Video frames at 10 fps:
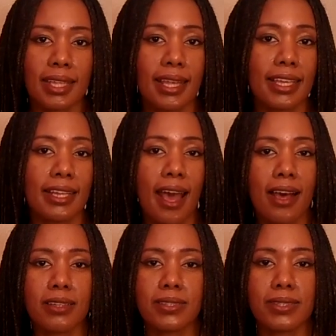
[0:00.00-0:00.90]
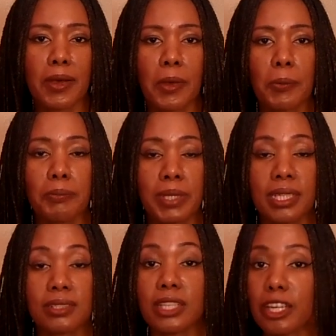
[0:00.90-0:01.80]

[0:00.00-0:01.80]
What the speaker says: They can also be